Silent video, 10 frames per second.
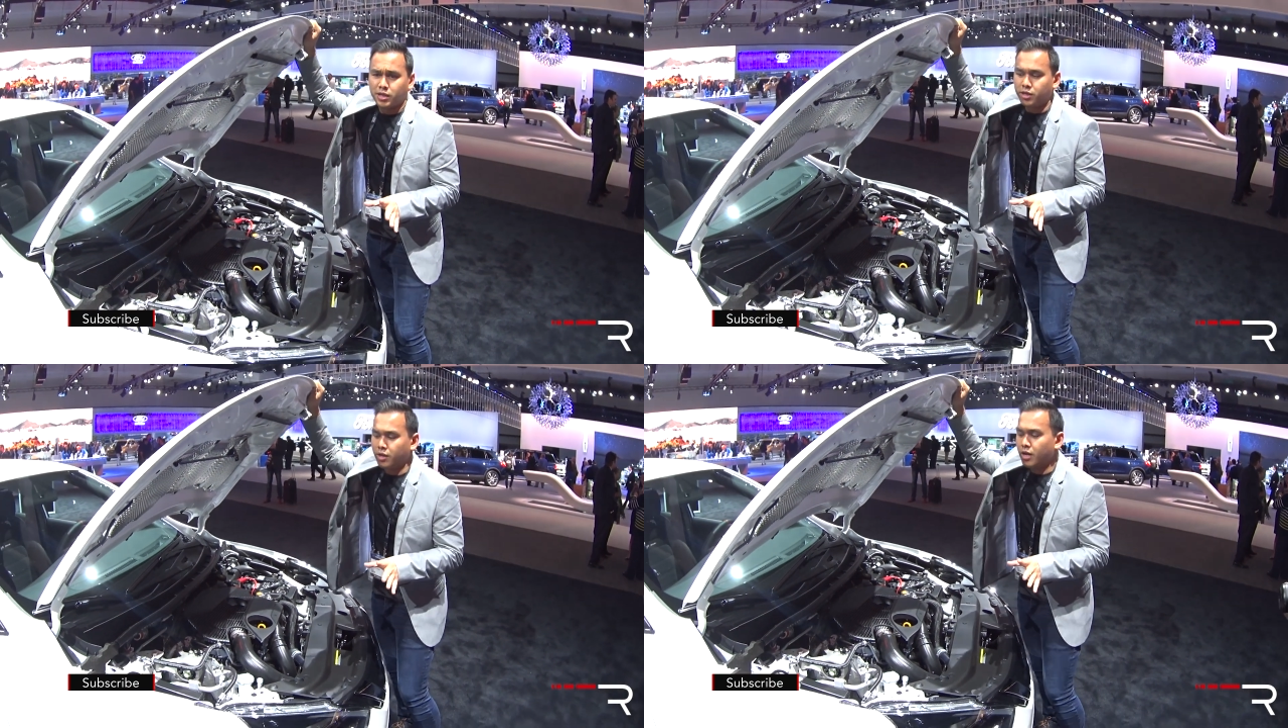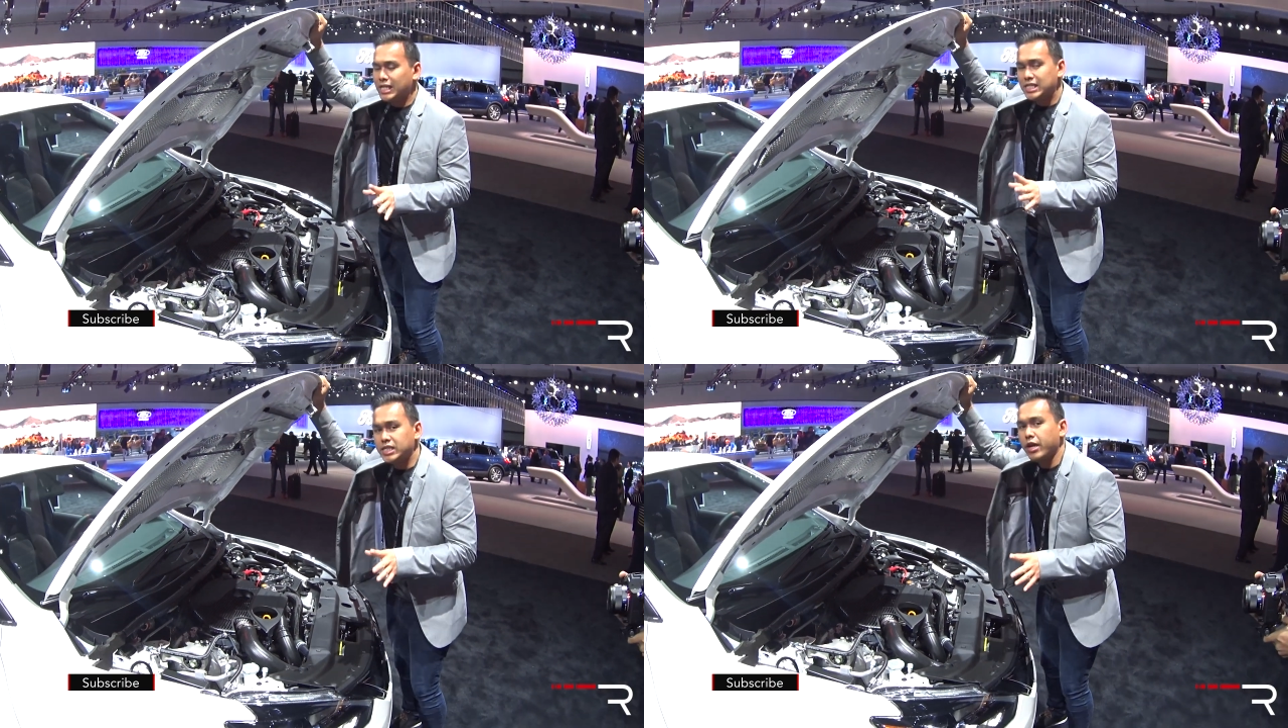that the
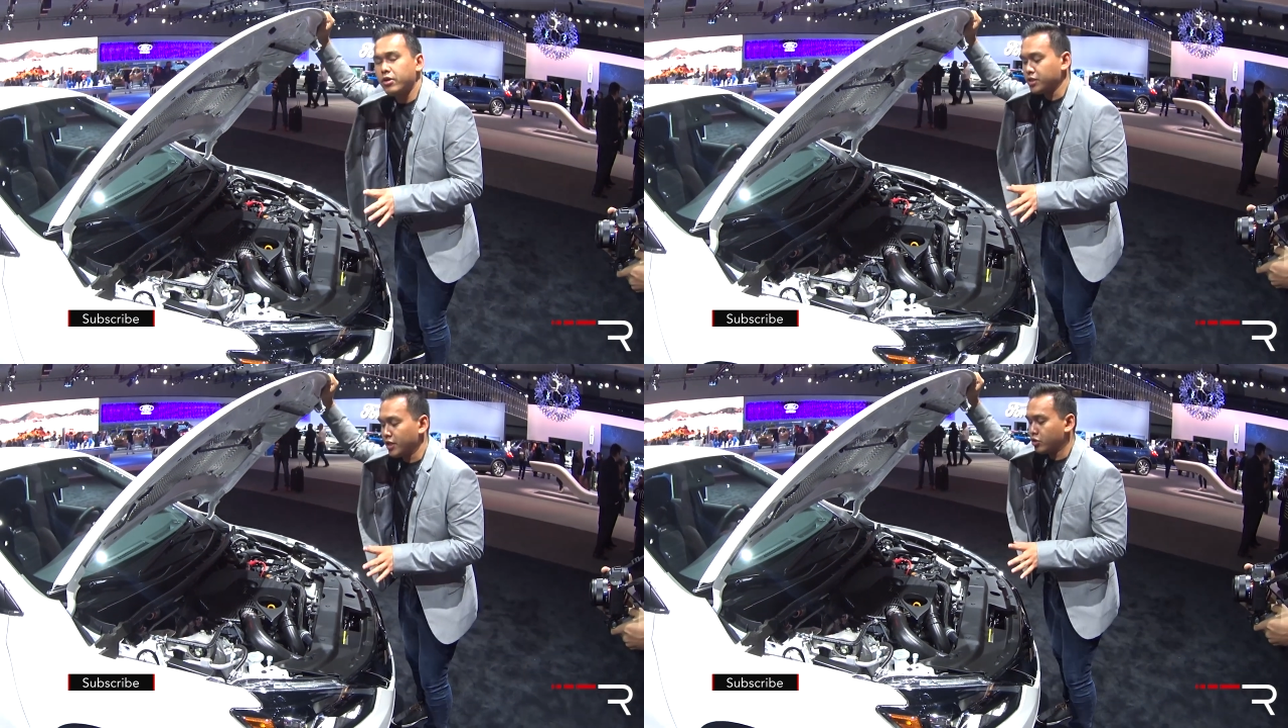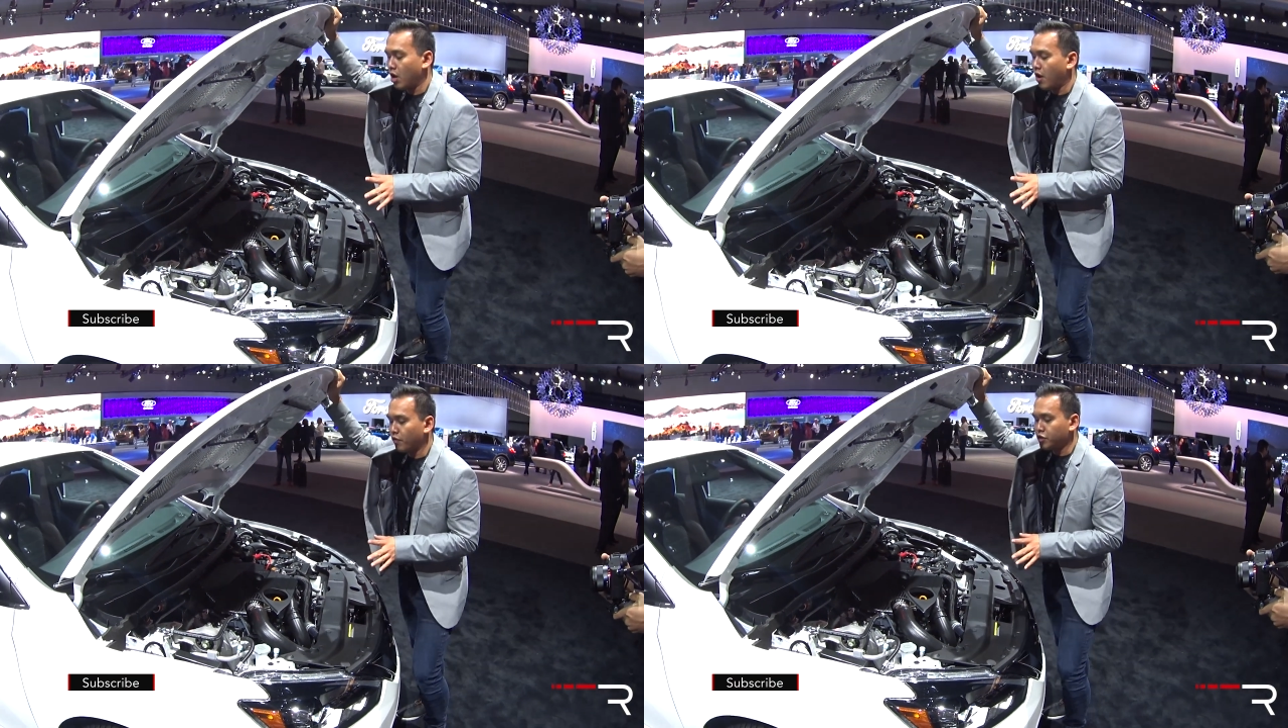standard
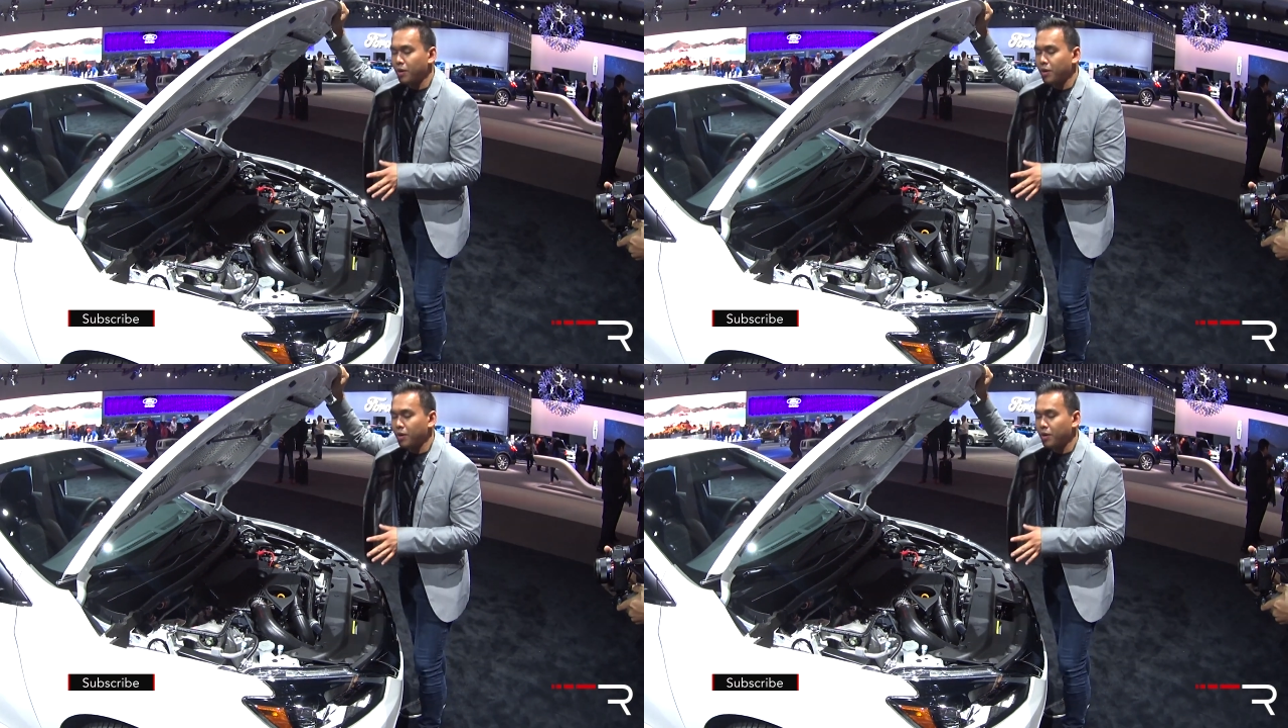Sentra offers,